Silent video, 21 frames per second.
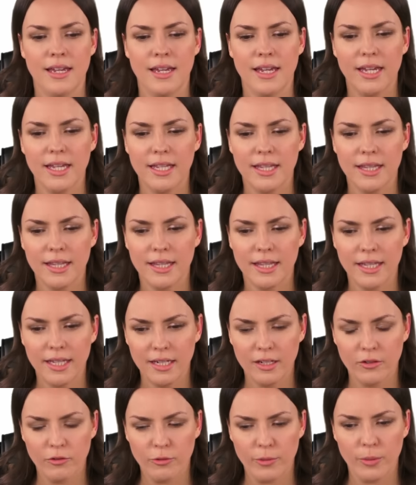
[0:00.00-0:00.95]
And
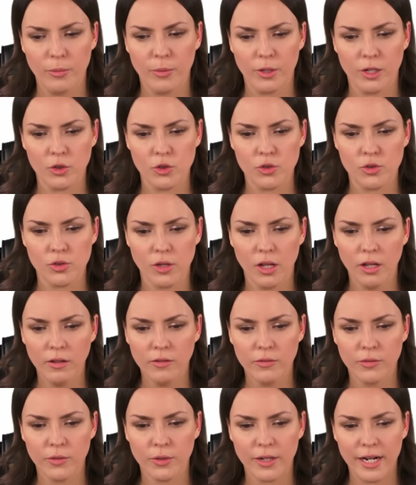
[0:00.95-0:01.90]
then if we want to
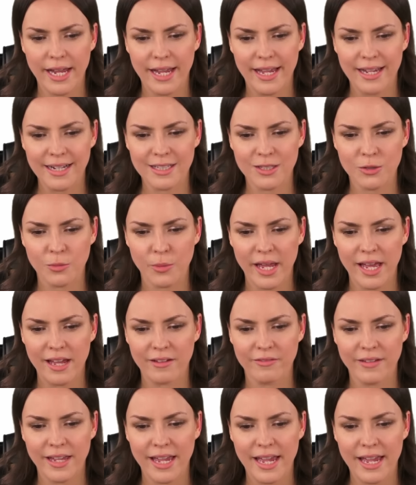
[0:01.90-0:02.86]
solve for x, we
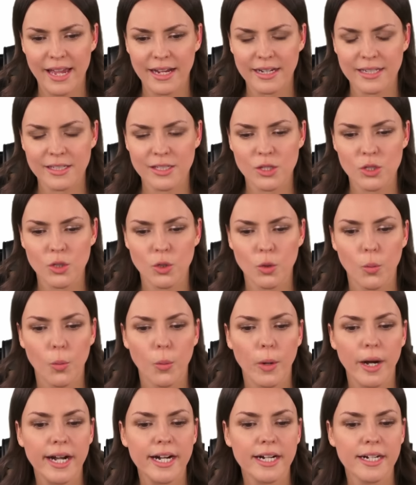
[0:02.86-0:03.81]
have x
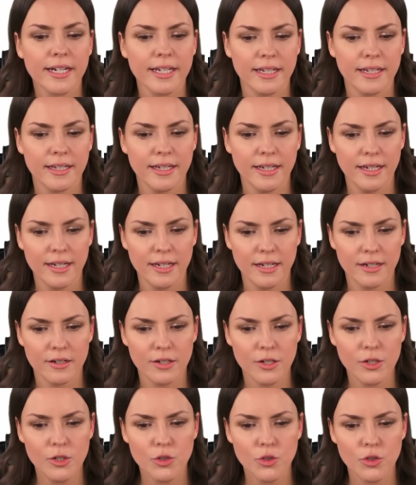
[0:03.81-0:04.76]
squared in
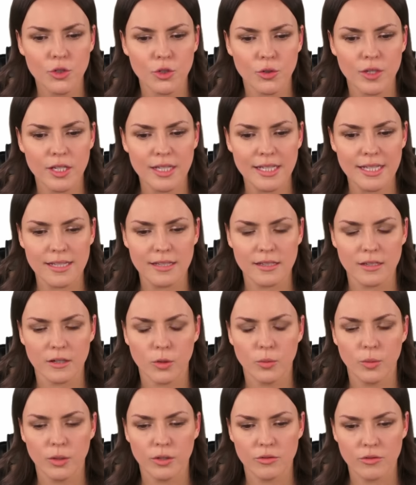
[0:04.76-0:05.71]
here. So this is a
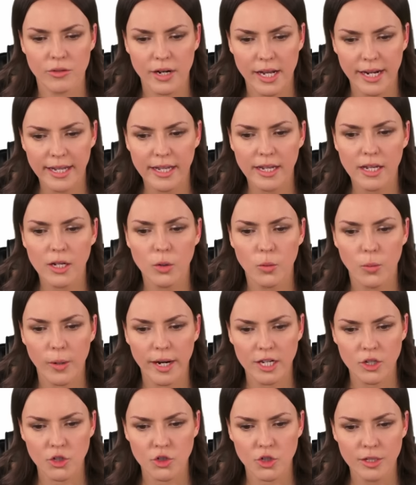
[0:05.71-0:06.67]
quadratic
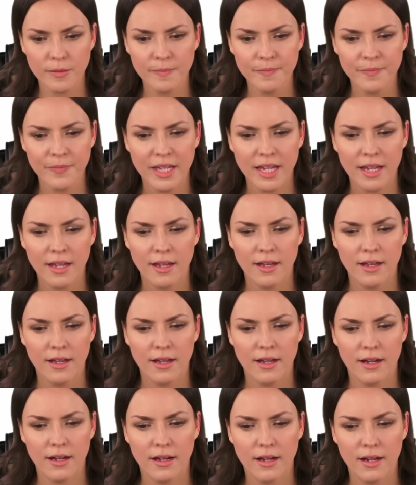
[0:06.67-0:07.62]
equation.
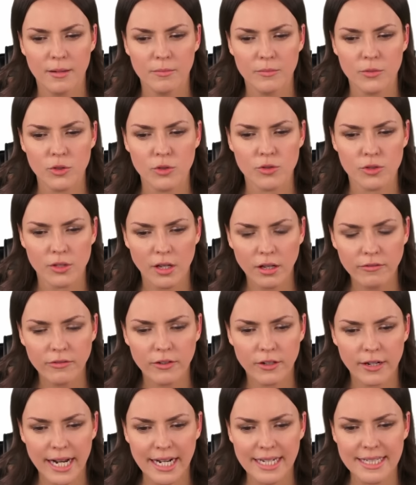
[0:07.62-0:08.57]
To solve
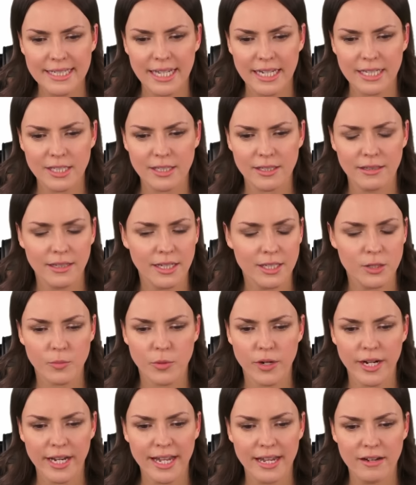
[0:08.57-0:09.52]
for x, let's
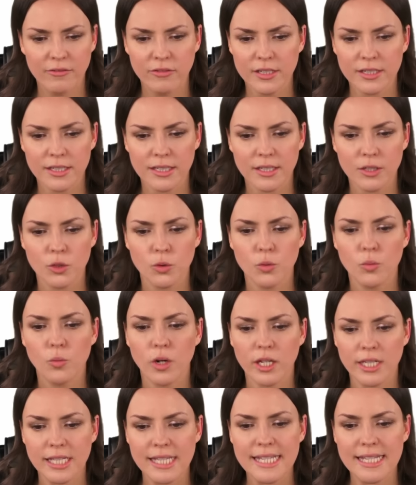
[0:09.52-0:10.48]
bring everything to
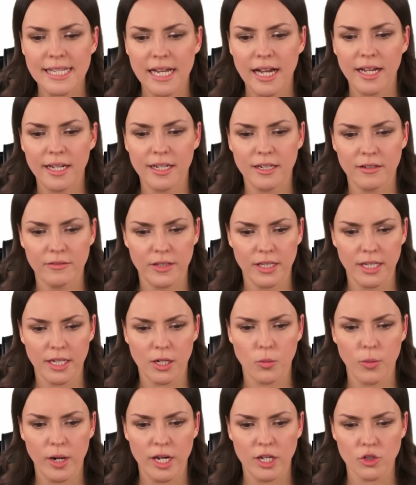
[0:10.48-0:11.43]
one side of the
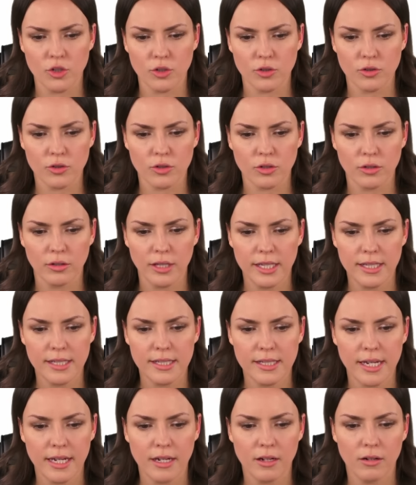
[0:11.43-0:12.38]
equation. So
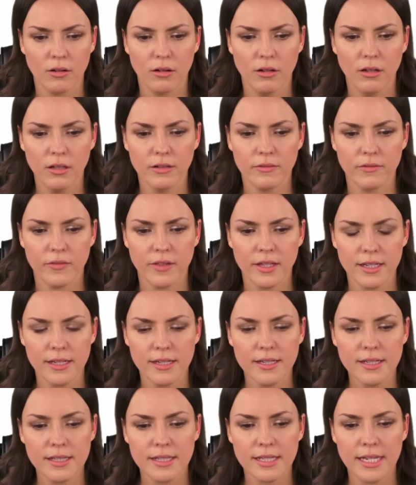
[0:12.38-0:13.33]
let's take all of
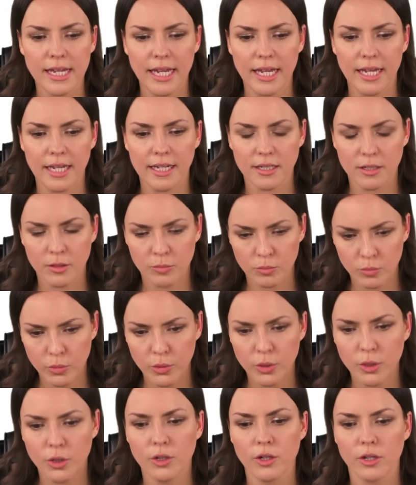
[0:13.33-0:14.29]
this and
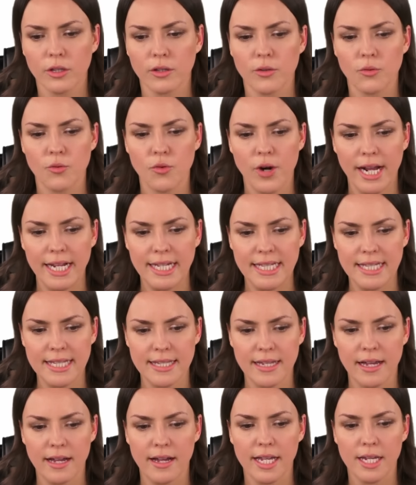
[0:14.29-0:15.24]
put it on the right
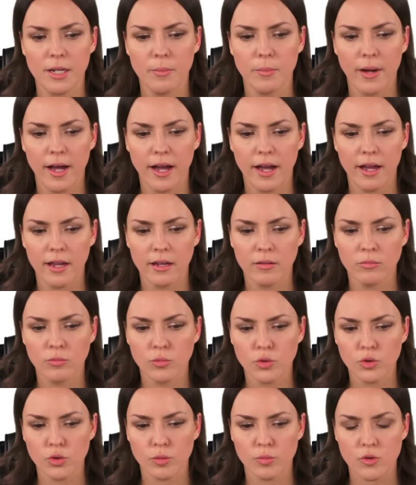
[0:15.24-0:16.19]
side by
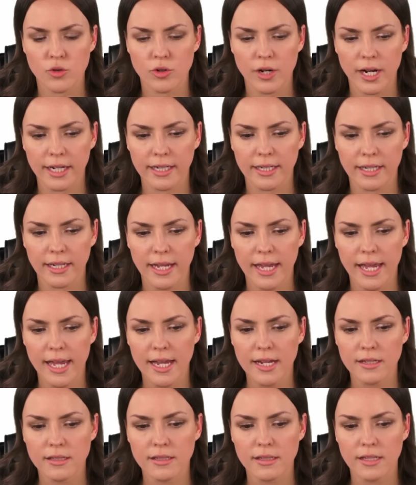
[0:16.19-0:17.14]
subtracting
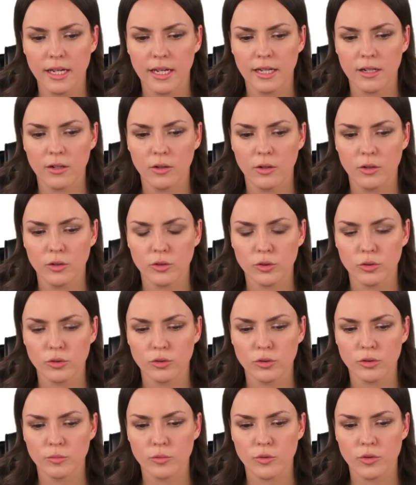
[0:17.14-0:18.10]
x and
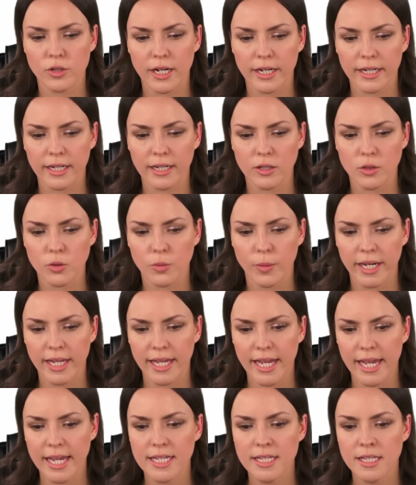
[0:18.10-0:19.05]
also subtracting
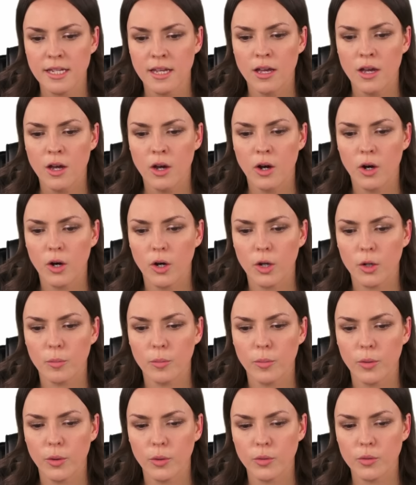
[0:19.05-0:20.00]
28 on
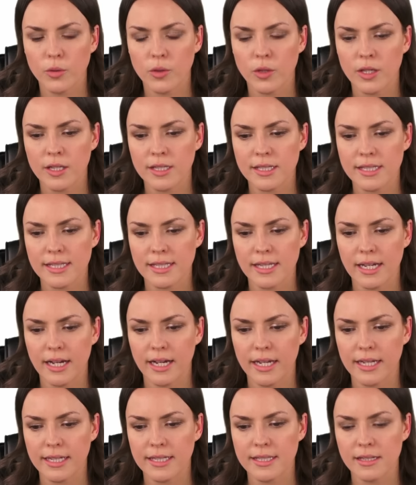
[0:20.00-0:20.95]
both
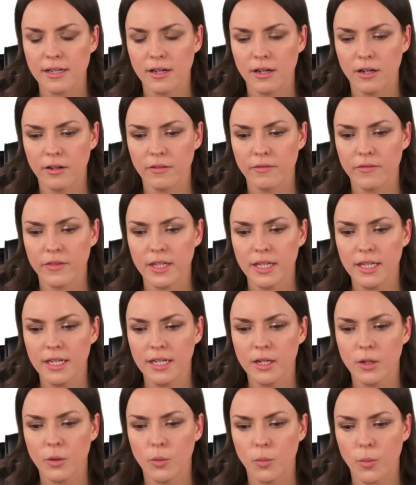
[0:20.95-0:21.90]
sides of the
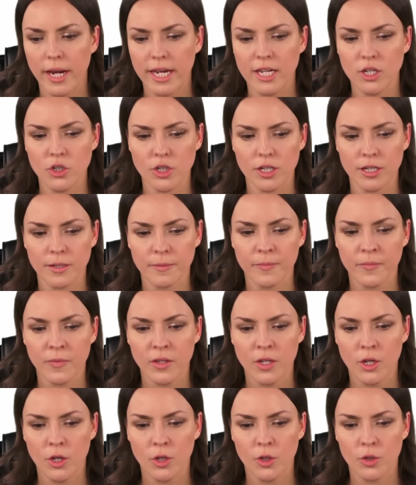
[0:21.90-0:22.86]
equation.
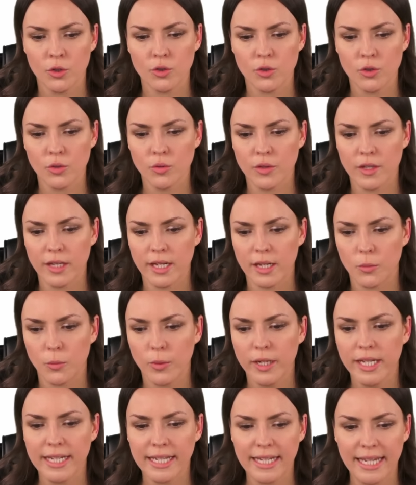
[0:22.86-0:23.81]
So that
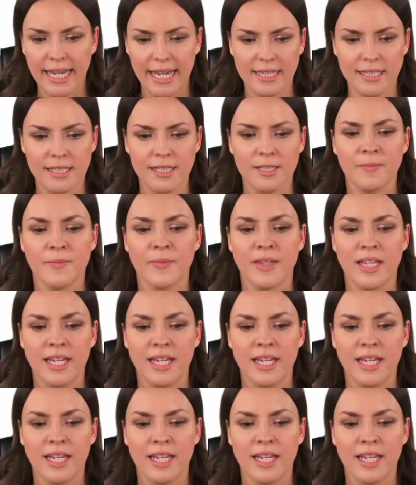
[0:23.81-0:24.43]
we get